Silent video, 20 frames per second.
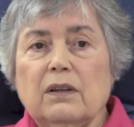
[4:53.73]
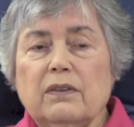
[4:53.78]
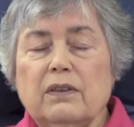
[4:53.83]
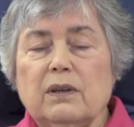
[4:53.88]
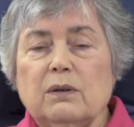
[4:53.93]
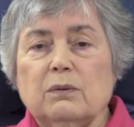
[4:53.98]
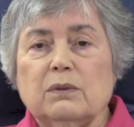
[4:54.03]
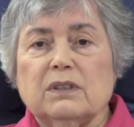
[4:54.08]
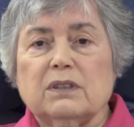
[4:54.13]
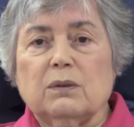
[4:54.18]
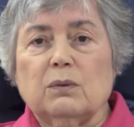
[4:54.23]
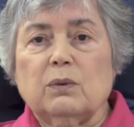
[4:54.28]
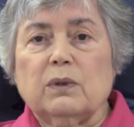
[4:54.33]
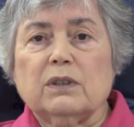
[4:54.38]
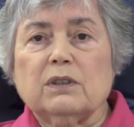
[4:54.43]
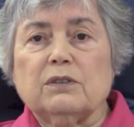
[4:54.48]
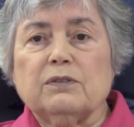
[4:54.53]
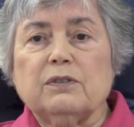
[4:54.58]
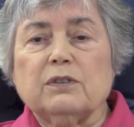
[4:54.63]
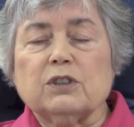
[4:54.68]
there was a
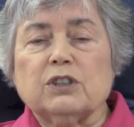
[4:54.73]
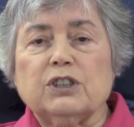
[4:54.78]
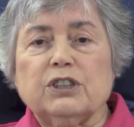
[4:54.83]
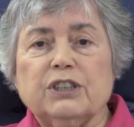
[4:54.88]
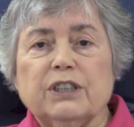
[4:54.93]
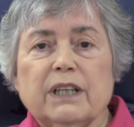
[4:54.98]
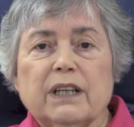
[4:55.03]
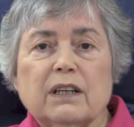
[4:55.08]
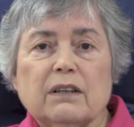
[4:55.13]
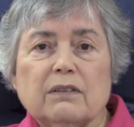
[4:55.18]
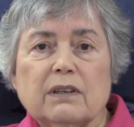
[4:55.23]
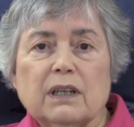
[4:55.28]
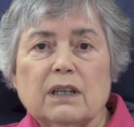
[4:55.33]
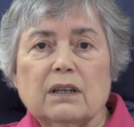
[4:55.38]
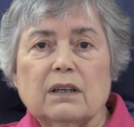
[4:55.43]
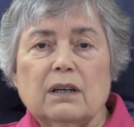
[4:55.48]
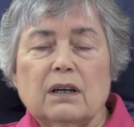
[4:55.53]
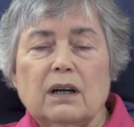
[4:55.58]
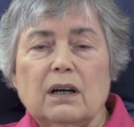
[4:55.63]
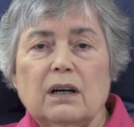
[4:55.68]
wonderful
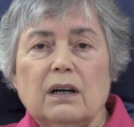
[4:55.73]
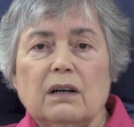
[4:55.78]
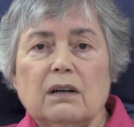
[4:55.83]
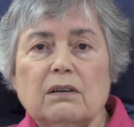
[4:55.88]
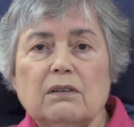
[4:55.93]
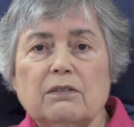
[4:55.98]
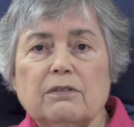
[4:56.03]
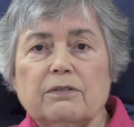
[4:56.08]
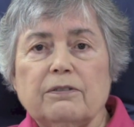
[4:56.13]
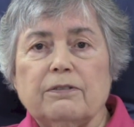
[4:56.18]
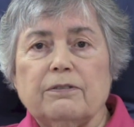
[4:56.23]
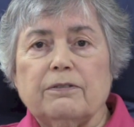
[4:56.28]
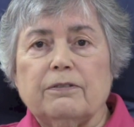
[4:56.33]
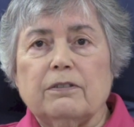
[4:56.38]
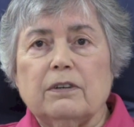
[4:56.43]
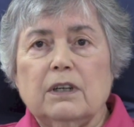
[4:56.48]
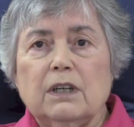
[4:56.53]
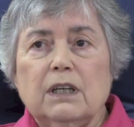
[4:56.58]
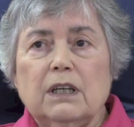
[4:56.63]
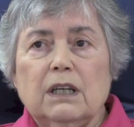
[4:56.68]
sharing
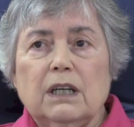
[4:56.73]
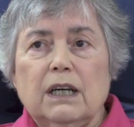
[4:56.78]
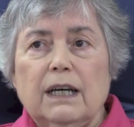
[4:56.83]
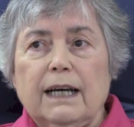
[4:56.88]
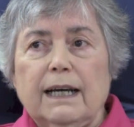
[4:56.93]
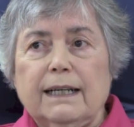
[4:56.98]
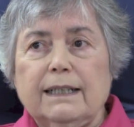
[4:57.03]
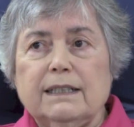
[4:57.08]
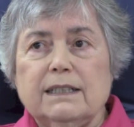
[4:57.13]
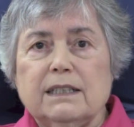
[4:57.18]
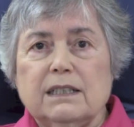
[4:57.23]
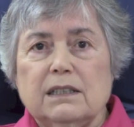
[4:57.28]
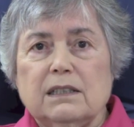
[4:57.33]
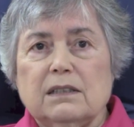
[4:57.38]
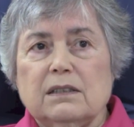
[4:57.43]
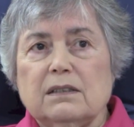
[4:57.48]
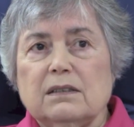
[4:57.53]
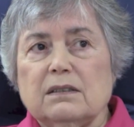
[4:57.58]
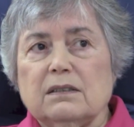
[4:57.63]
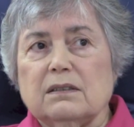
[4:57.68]
of
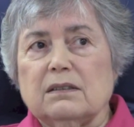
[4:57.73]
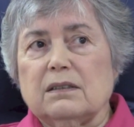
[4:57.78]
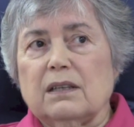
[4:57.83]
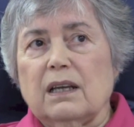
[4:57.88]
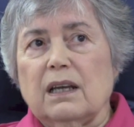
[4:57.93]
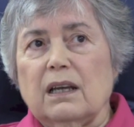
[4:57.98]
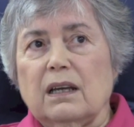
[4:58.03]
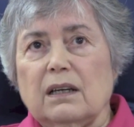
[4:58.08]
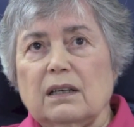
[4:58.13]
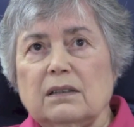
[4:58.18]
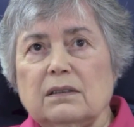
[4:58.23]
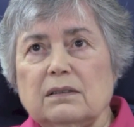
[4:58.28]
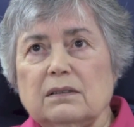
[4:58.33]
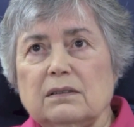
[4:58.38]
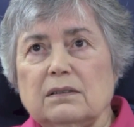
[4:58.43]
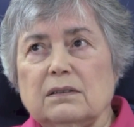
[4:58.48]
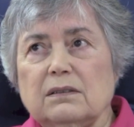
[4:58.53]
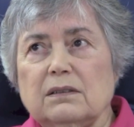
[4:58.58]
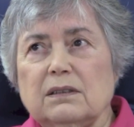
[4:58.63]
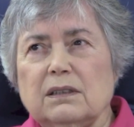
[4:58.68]
ideas,
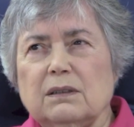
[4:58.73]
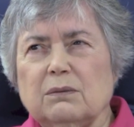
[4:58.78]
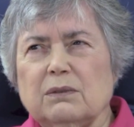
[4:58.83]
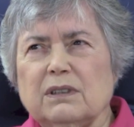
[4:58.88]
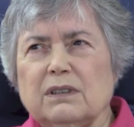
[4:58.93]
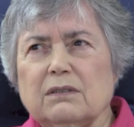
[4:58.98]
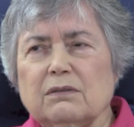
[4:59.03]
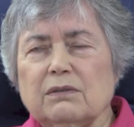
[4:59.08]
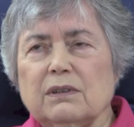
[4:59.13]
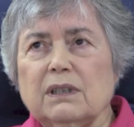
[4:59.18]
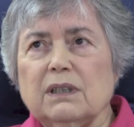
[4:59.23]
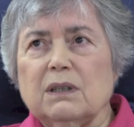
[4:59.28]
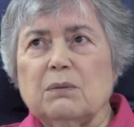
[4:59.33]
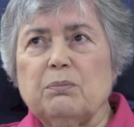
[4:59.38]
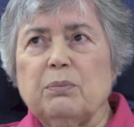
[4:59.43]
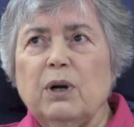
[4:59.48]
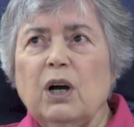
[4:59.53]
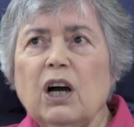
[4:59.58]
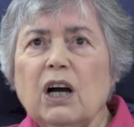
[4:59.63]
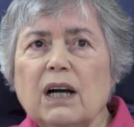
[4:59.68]
and it was a really
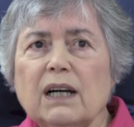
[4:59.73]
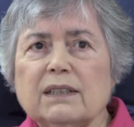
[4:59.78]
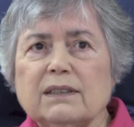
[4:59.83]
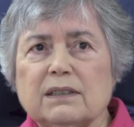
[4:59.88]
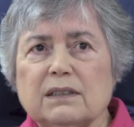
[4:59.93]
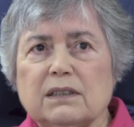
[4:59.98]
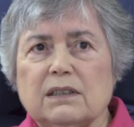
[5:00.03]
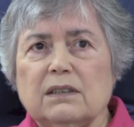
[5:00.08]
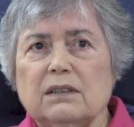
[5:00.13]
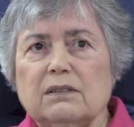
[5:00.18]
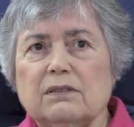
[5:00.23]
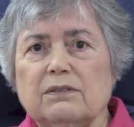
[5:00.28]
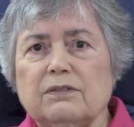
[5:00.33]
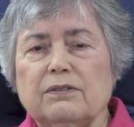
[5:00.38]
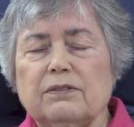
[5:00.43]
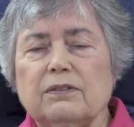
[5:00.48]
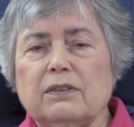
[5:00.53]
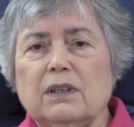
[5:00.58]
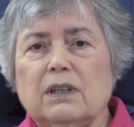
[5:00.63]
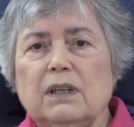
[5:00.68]

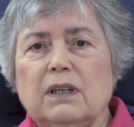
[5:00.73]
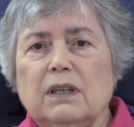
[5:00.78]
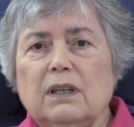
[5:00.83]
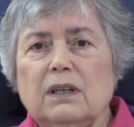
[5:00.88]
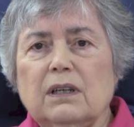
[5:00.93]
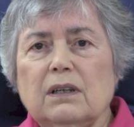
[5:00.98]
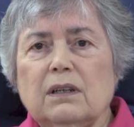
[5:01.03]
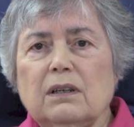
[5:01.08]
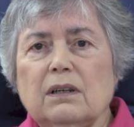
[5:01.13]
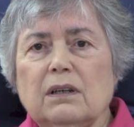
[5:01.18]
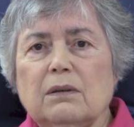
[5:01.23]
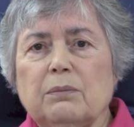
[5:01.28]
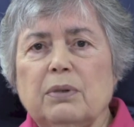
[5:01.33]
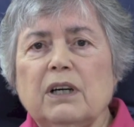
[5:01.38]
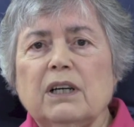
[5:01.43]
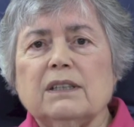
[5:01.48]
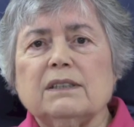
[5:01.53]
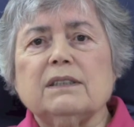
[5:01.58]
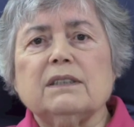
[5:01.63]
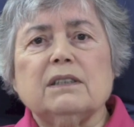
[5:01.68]
positive
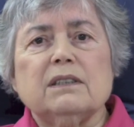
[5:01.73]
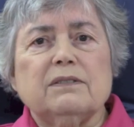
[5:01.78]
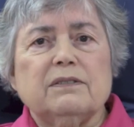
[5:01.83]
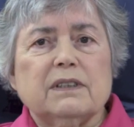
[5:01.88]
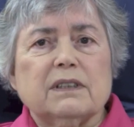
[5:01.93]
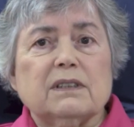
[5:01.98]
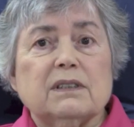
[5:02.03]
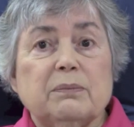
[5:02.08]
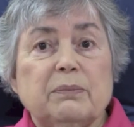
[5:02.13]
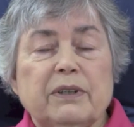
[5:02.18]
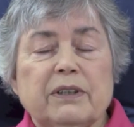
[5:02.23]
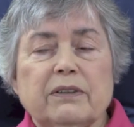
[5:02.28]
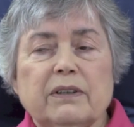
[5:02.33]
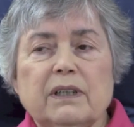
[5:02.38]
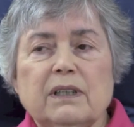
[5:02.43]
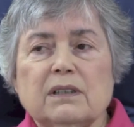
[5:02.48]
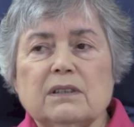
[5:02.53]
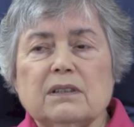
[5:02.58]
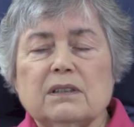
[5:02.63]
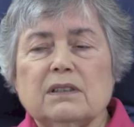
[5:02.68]

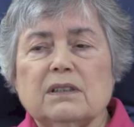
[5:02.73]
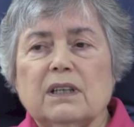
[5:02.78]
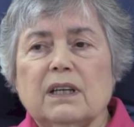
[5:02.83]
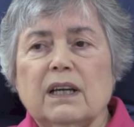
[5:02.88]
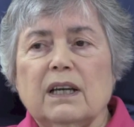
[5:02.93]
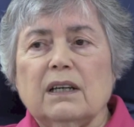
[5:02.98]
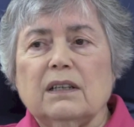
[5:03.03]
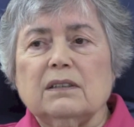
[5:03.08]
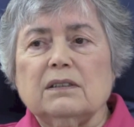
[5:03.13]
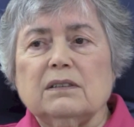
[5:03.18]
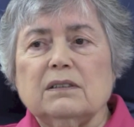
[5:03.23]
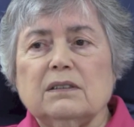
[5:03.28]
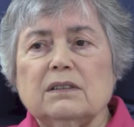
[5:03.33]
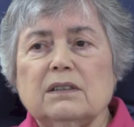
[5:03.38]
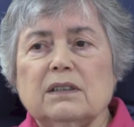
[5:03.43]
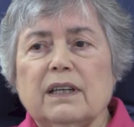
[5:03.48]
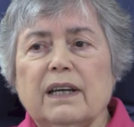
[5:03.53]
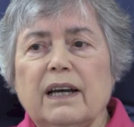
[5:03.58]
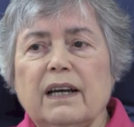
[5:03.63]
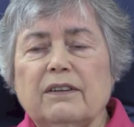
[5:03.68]
experience.
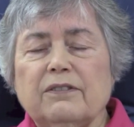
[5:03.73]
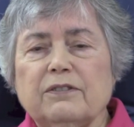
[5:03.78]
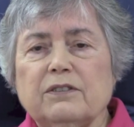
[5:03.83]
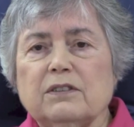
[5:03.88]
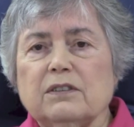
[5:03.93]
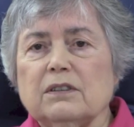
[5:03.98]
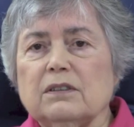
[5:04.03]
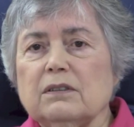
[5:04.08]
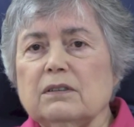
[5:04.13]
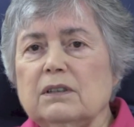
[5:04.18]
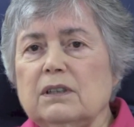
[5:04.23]
And after